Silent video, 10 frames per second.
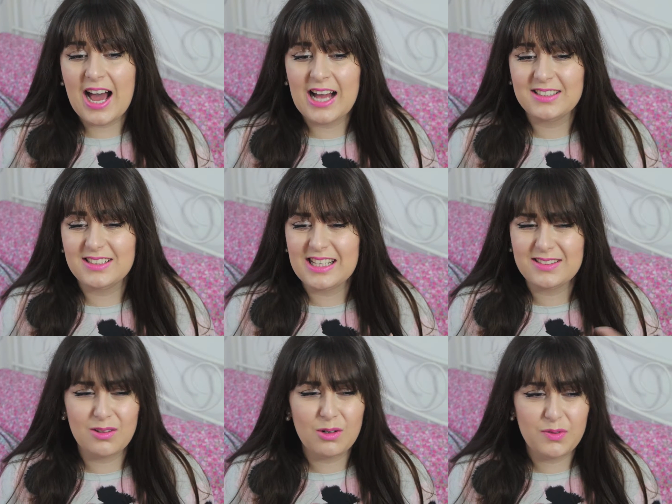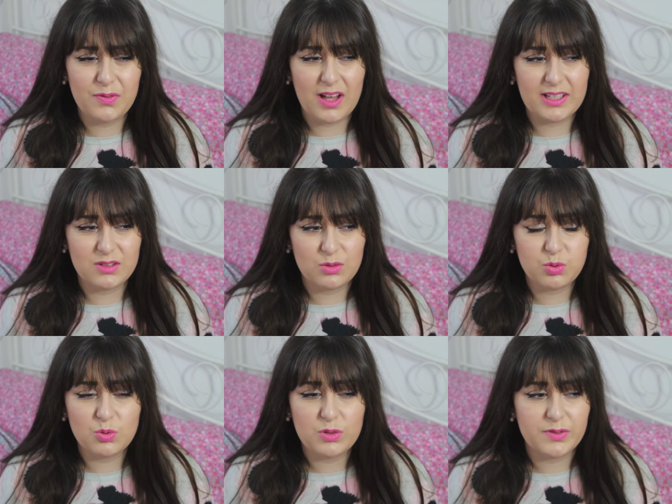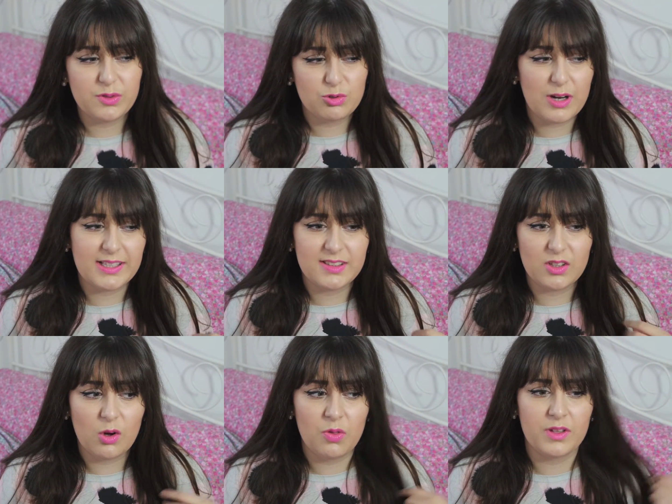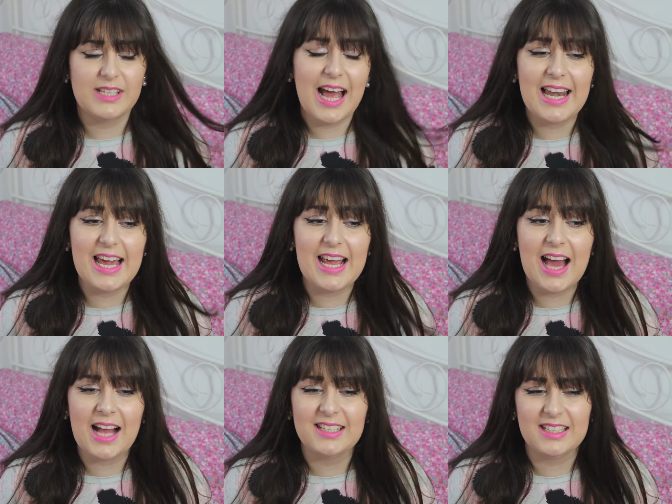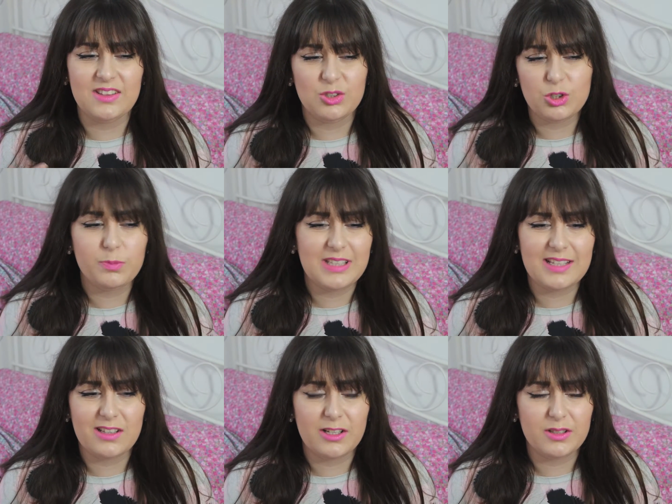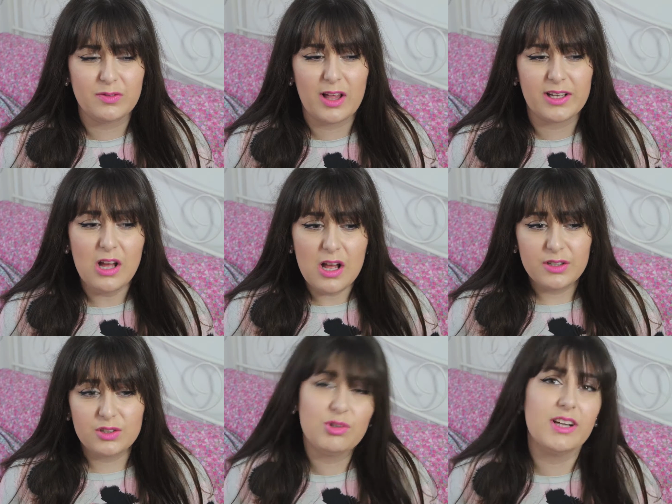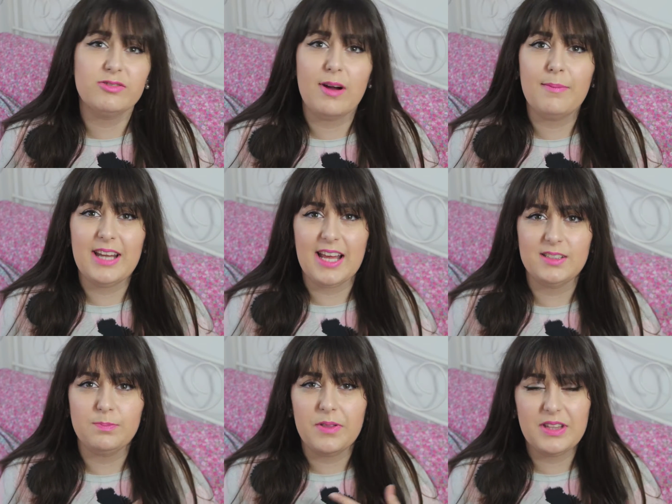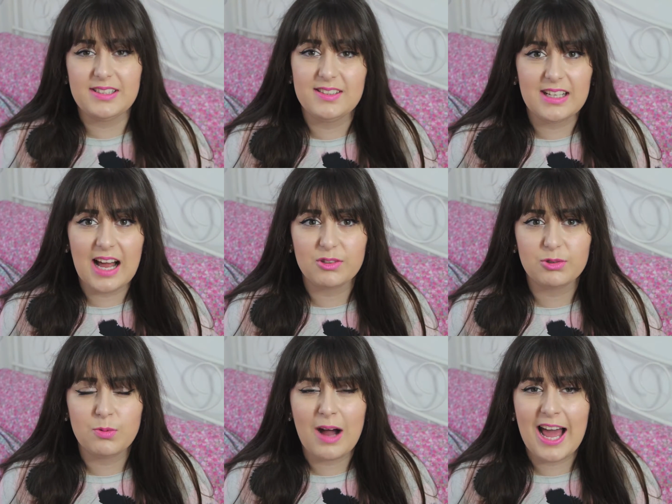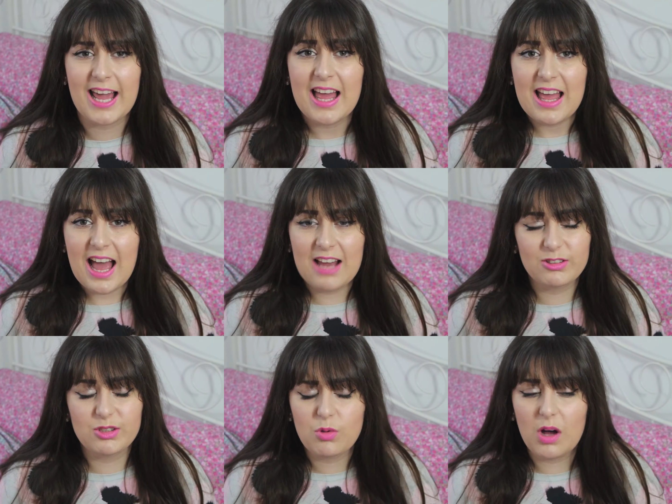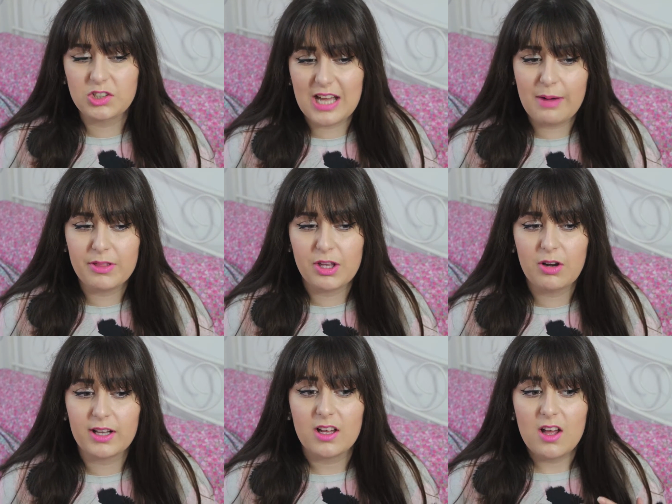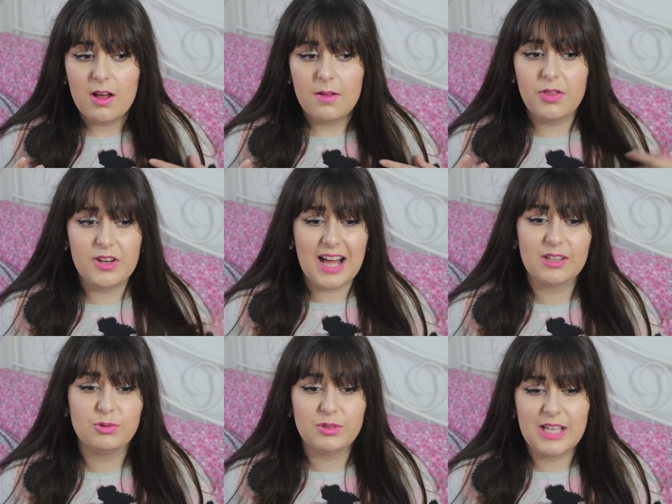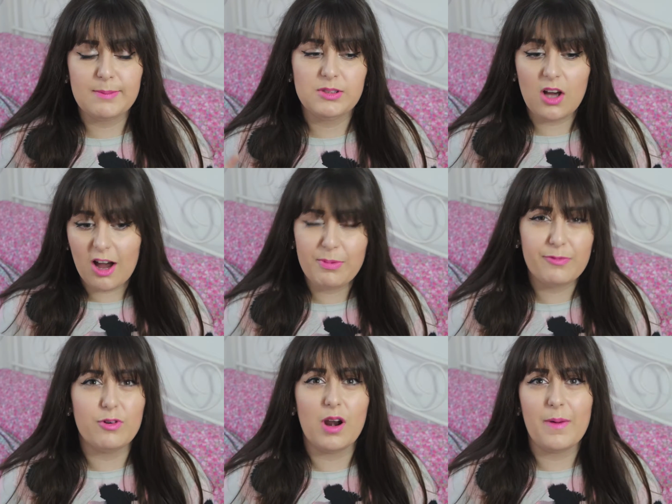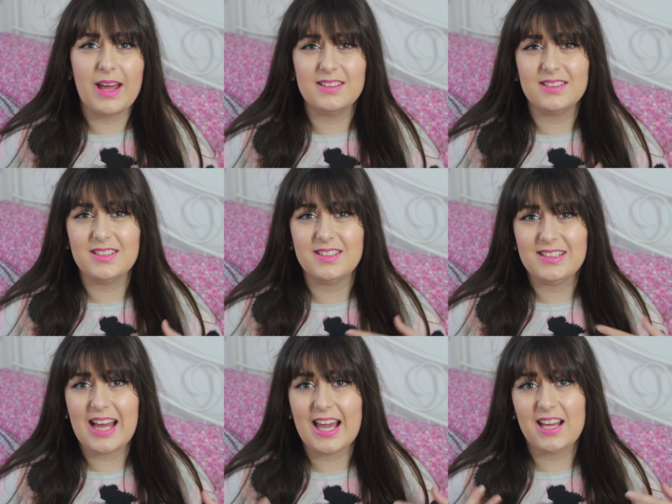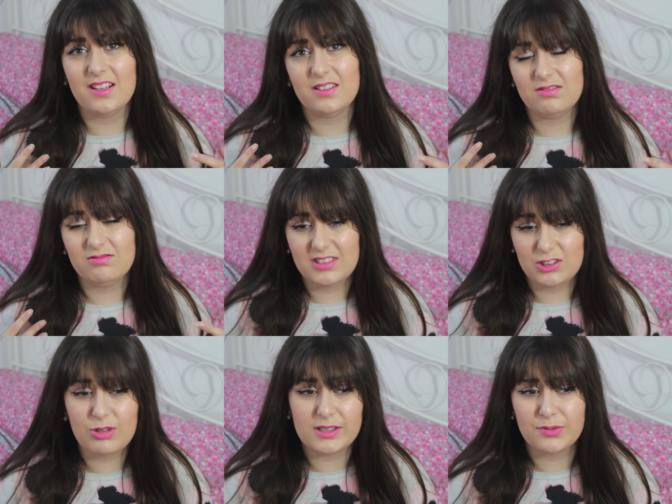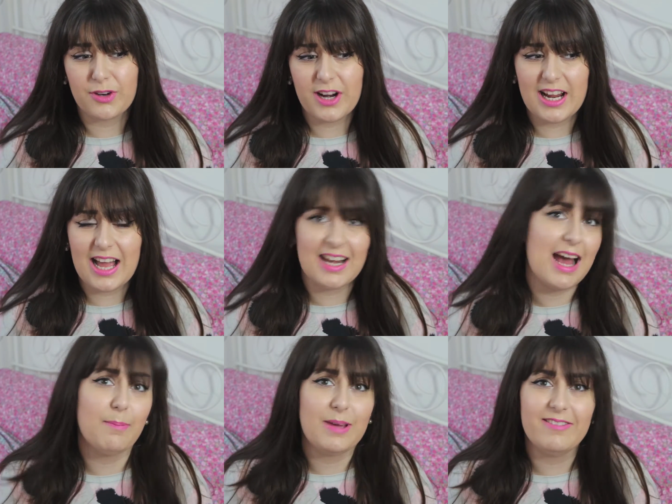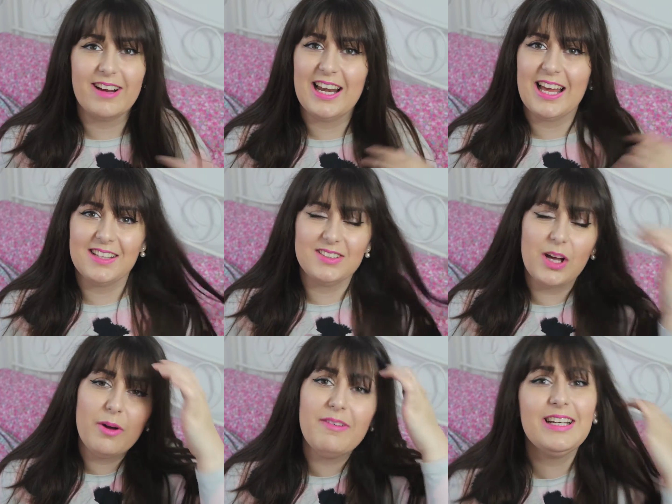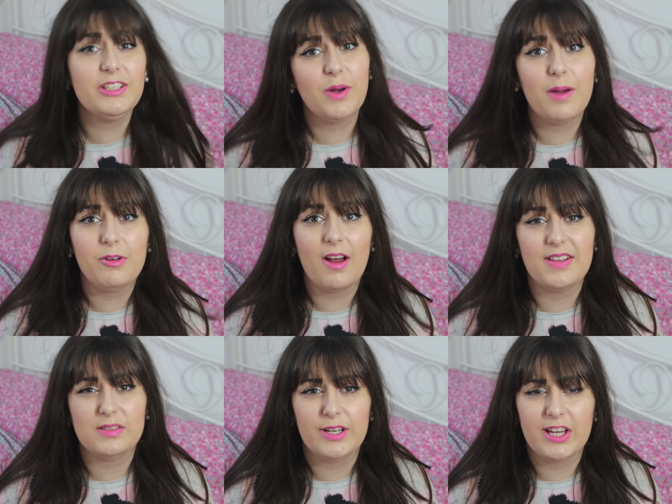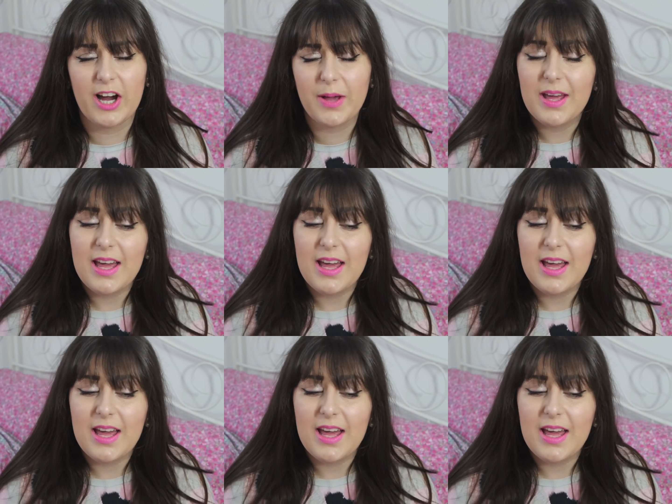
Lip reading: and there's a lot of like talk of stress on the telly and in the shops there's loads of like stress remedies, but this is the natural way, and I just thought I'd share with you like the natural tips that I've been following to stay stress-free and happy really. So I really do hope you like this video.